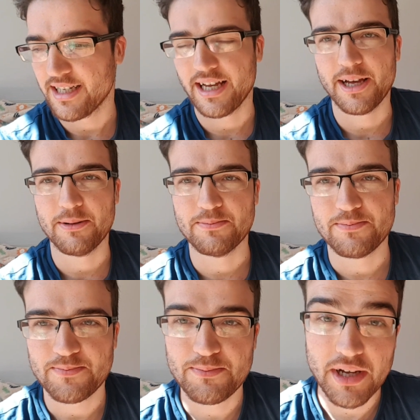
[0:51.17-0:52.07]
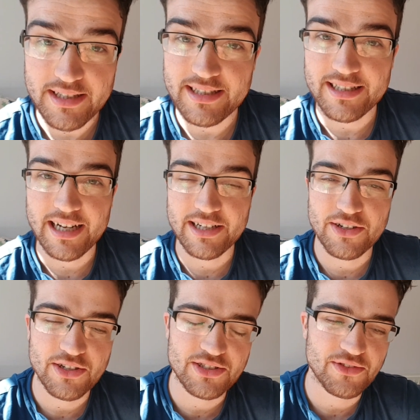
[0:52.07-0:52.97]
Um, but I
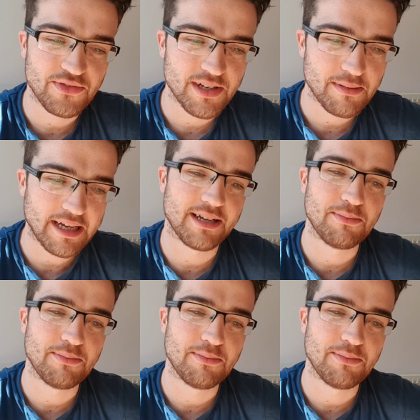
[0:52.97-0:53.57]
got lots of feedback.